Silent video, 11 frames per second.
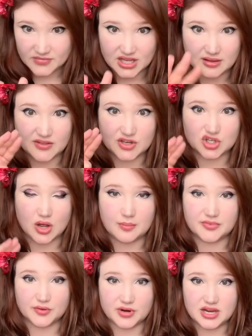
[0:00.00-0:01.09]
And then job
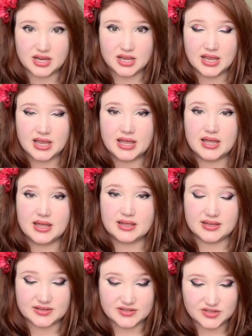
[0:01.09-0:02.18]
3
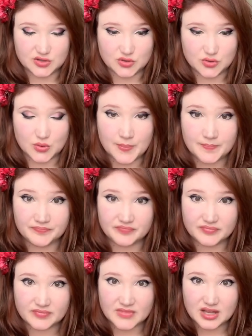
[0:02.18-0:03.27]
is to
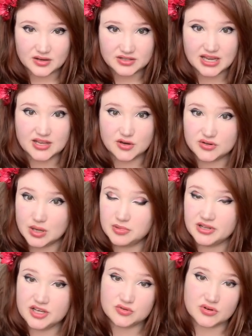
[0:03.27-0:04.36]
take your double
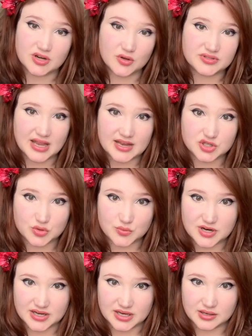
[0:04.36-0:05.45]
entry notes as you're
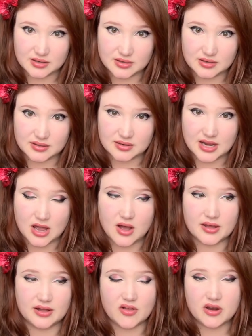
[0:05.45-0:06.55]
reading. Now,
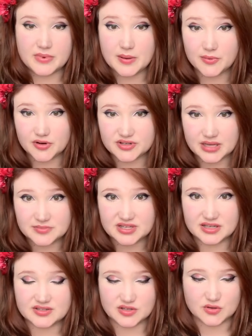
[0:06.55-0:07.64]
a lot of people are
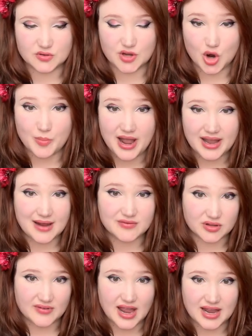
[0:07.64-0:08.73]
tempted to go back after
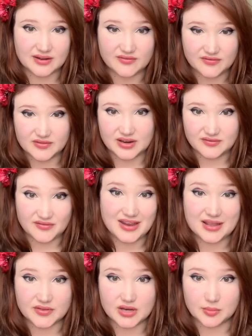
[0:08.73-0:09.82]
the fact and
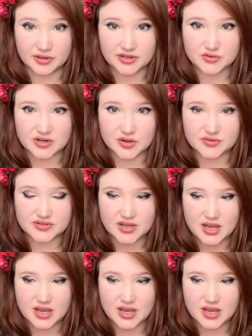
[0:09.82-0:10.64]
fake the double entry notes.